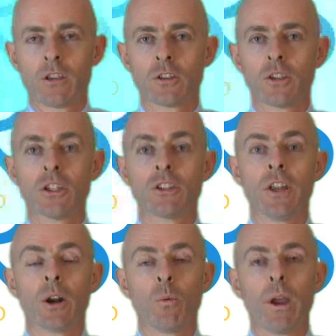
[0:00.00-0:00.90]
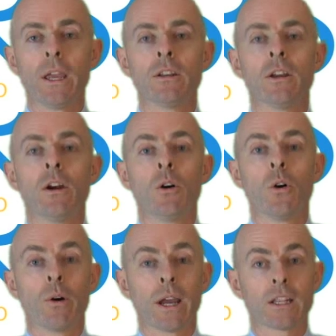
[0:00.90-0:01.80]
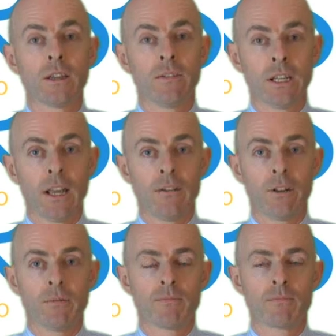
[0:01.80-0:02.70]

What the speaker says: such as their weight or activity level.